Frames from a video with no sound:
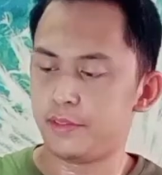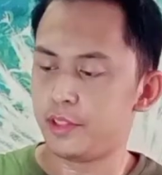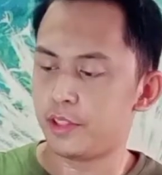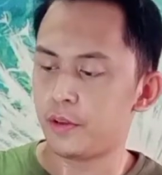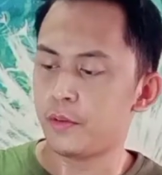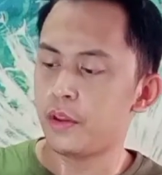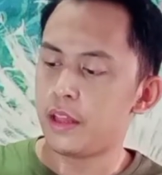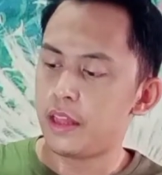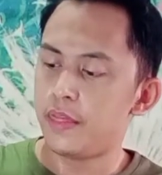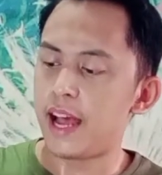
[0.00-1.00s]
So
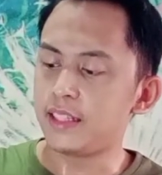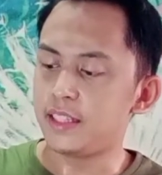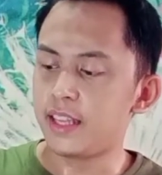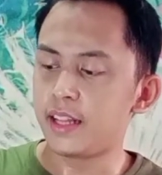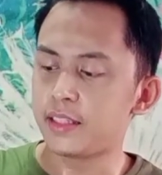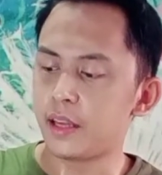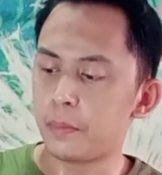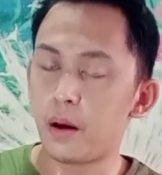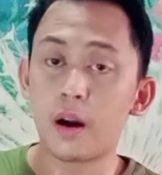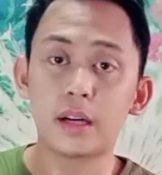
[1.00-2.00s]
that sets
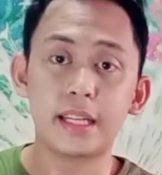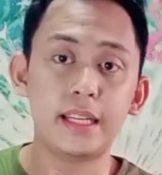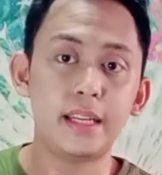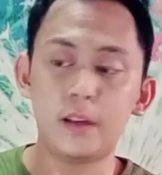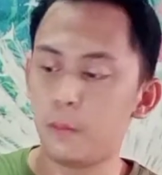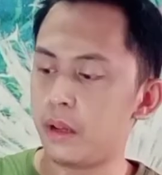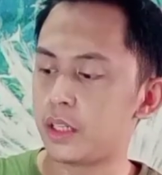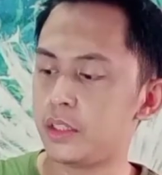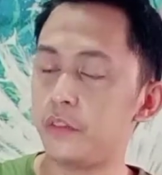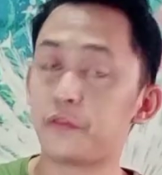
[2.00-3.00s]
apart Ynigo
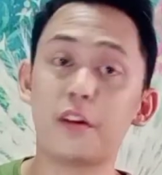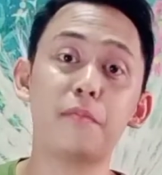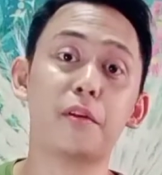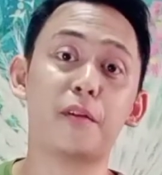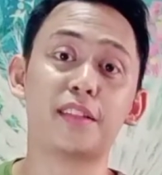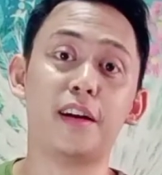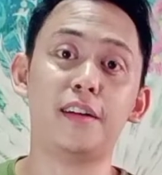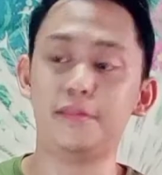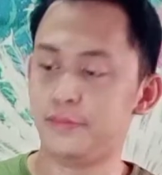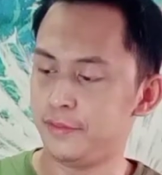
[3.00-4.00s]
Milk Tea from the rest
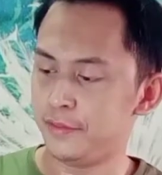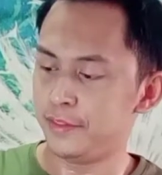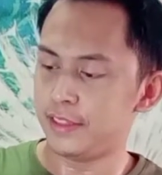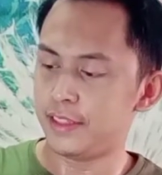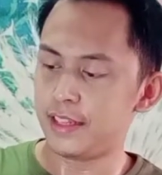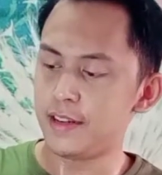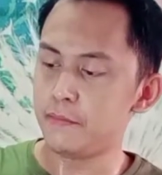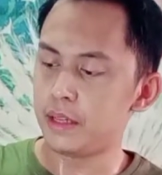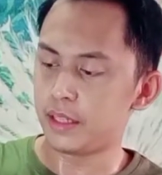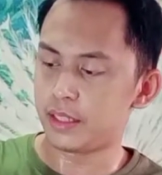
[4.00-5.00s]
of the
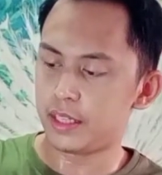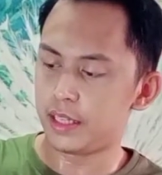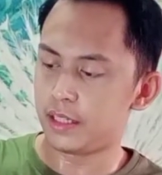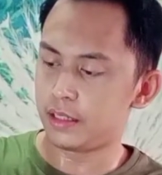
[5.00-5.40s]
milk tea.